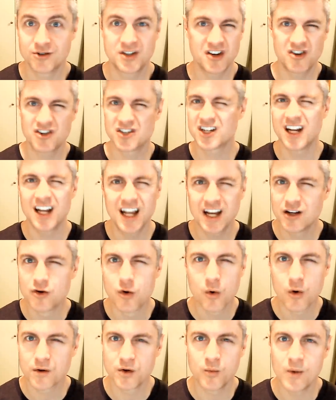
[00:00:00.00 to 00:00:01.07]
they're just going to
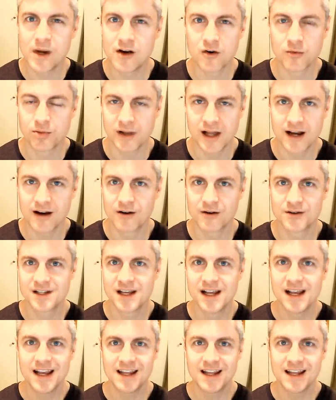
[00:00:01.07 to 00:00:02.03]
ignore the weaker players